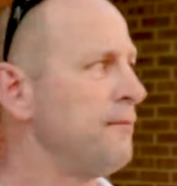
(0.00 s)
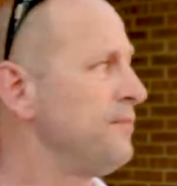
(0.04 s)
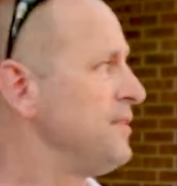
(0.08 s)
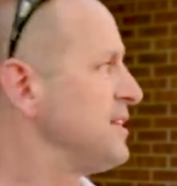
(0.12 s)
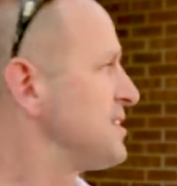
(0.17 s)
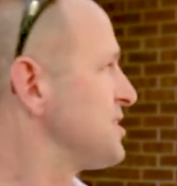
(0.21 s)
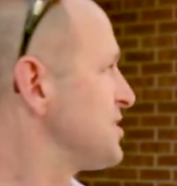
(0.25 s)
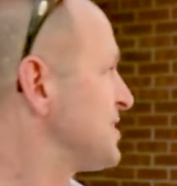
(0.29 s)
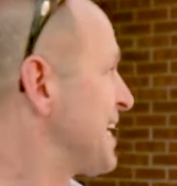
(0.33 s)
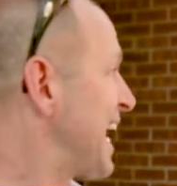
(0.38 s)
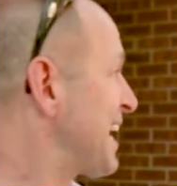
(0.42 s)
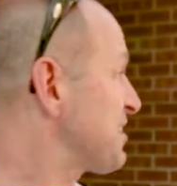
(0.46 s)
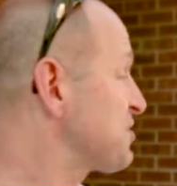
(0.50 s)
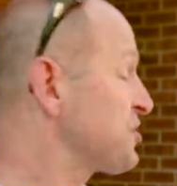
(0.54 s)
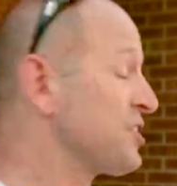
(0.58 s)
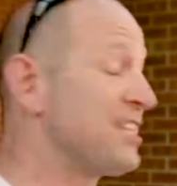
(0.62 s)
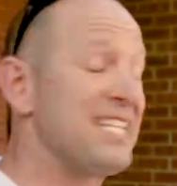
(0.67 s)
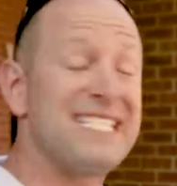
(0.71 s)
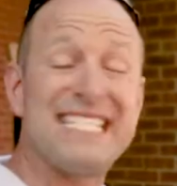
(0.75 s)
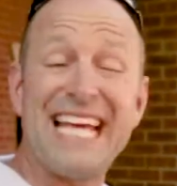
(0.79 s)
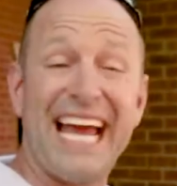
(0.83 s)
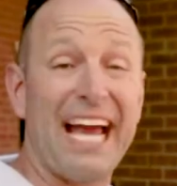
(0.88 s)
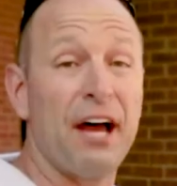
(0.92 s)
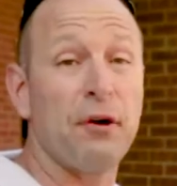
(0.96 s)
This is actually
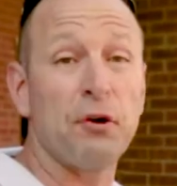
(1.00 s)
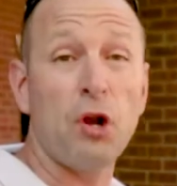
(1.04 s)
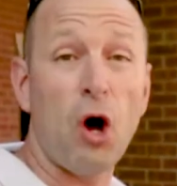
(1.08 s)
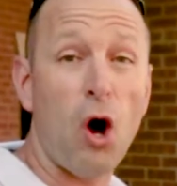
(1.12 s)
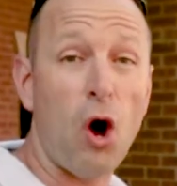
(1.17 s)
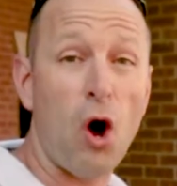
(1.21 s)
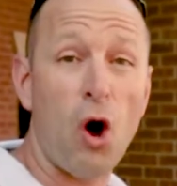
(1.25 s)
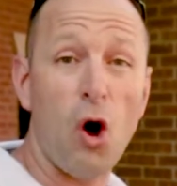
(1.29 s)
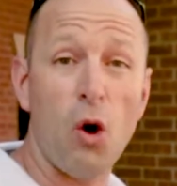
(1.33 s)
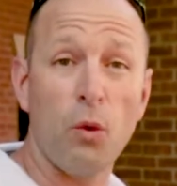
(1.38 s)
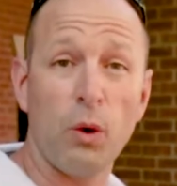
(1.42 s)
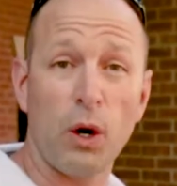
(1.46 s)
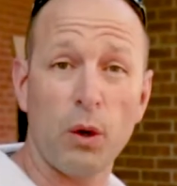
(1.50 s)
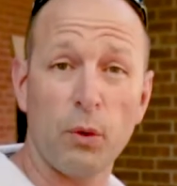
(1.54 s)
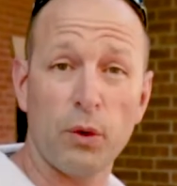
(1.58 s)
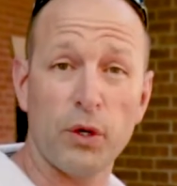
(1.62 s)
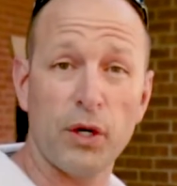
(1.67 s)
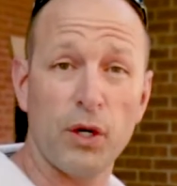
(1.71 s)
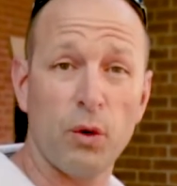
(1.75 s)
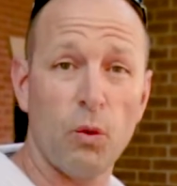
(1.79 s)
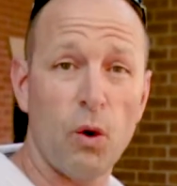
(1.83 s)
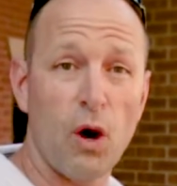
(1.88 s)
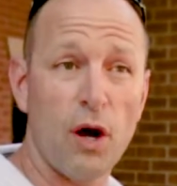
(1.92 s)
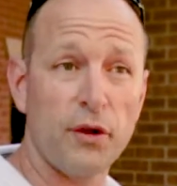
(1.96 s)
the town hall where we're
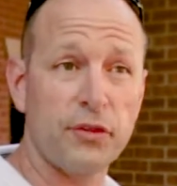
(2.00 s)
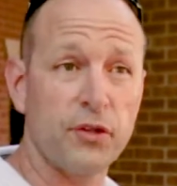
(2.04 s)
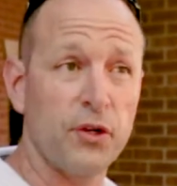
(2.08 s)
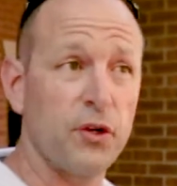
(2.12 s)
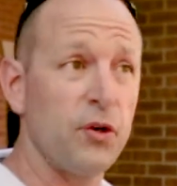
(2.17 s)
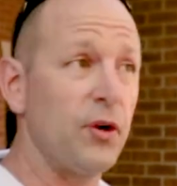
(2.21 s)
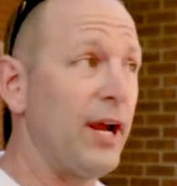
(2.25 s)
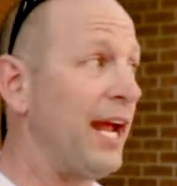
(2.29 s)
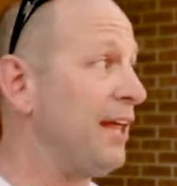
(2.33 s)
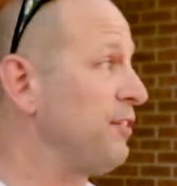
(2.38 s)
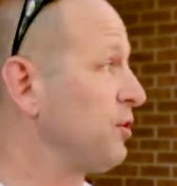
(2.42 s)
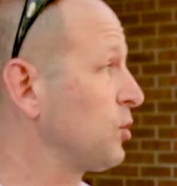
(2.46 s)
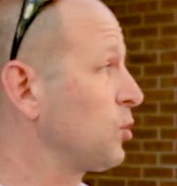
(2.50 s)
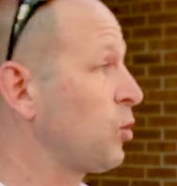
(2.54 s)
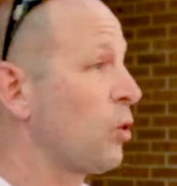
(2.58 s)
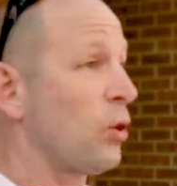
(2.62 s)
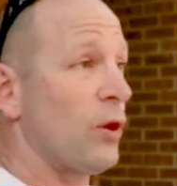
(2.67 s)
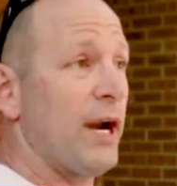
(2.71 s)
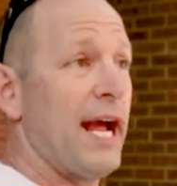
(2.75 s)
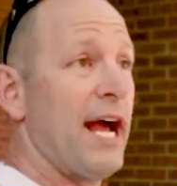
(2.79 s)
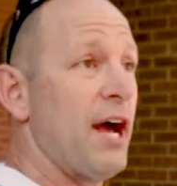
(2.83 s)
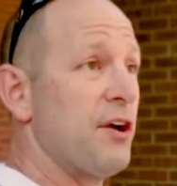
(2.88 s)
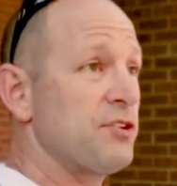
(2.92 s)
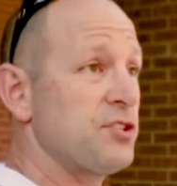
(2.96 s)
gonna walk through, and the
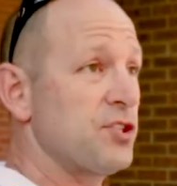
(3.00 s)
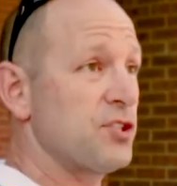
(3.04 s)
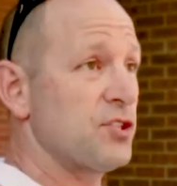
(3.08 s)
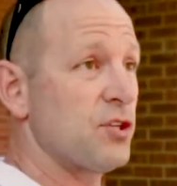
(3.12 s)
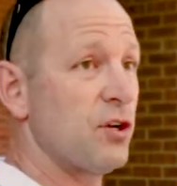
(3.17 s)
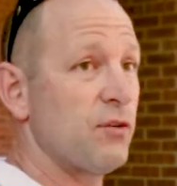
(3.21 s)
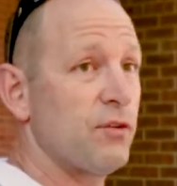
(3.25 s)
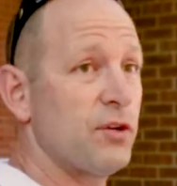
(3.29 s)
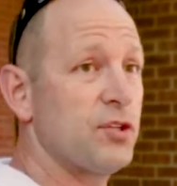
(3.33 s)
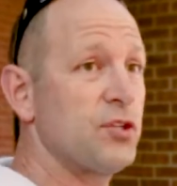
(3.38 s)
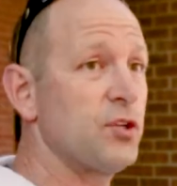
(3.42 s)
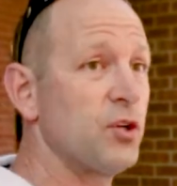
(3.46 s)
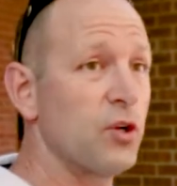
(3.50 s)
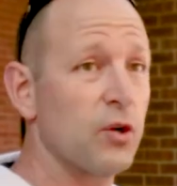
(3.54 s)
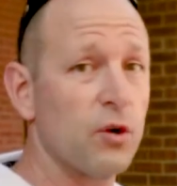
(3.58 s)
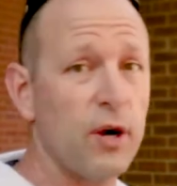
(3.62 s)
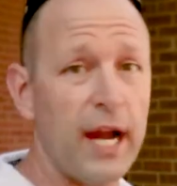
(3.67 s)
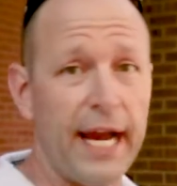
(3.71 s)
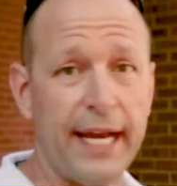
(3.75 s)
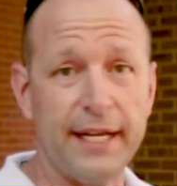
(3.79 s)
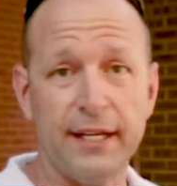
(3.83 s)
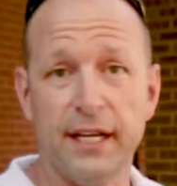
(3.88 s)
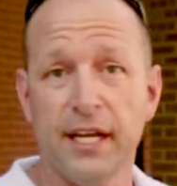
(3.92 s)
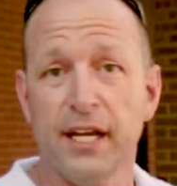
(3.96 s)
courthouse is over to our
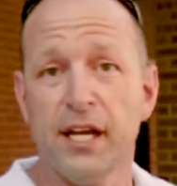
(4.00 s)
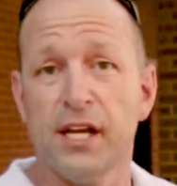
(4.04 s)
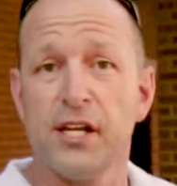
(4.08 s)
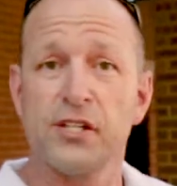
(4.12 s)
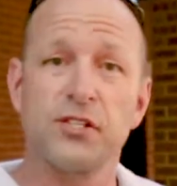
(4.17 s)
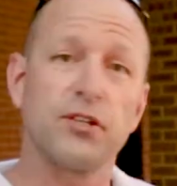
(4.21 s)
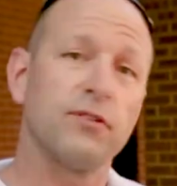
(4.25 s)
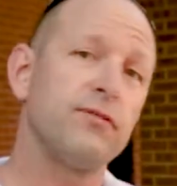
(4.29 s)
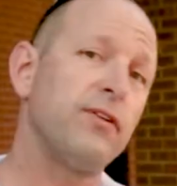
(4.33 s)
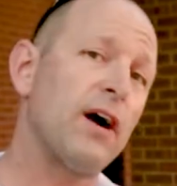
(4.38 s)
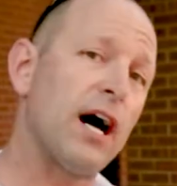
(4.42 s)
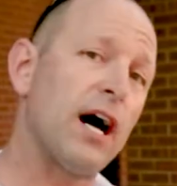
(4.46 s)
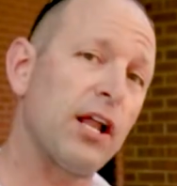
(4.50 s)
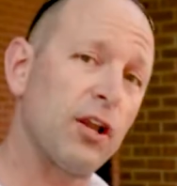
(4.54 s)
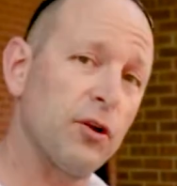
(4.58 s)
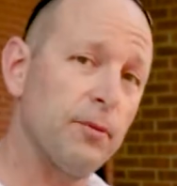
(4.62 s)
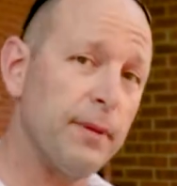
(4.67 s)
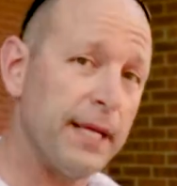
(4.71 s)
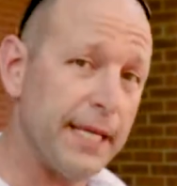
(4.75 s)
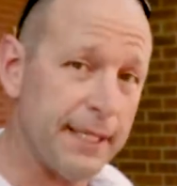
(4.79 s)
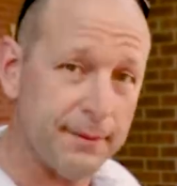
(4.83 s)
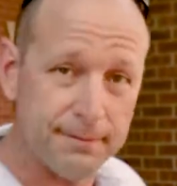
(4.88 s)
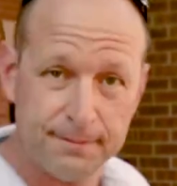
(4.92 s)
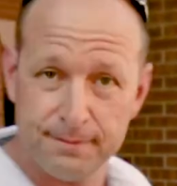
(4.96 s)
right. So follow
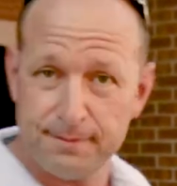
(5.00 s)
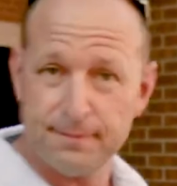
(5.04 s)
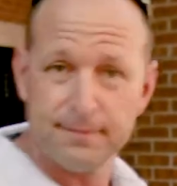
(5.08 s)
me.